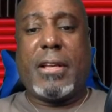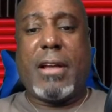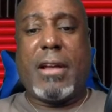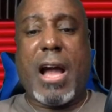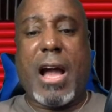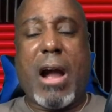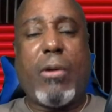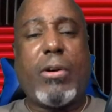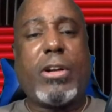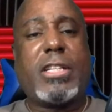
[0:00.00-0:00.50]

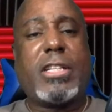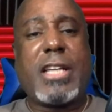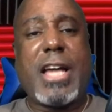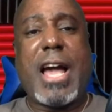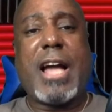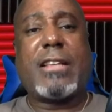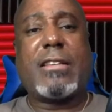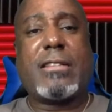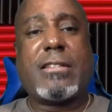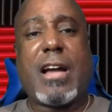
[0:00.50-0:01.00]
our
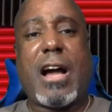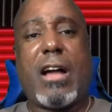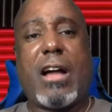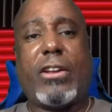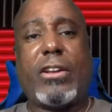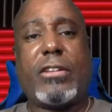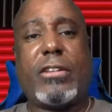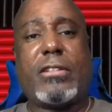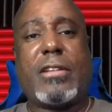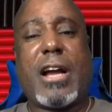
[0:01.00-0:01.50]
tax
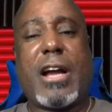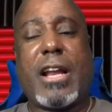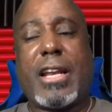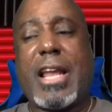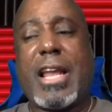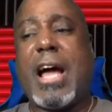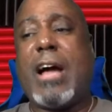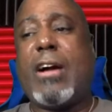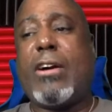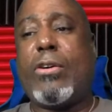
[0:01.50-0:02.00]
dollars are
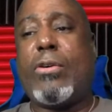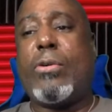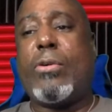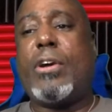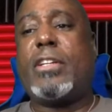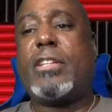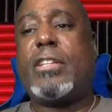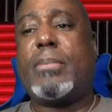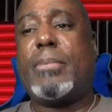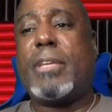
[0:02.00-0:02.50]
not going
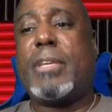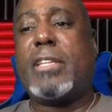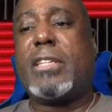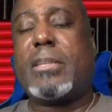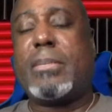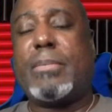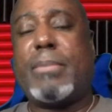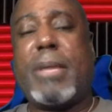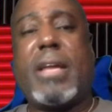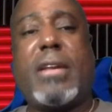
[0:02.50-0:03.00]
to be
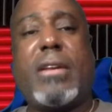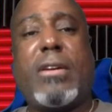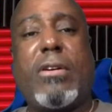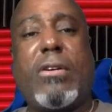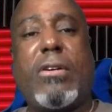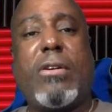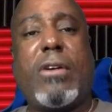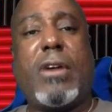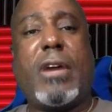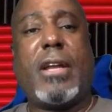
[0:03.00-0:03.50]
spent
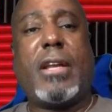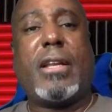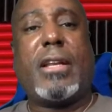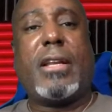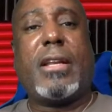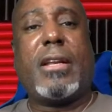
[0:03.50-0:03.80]
on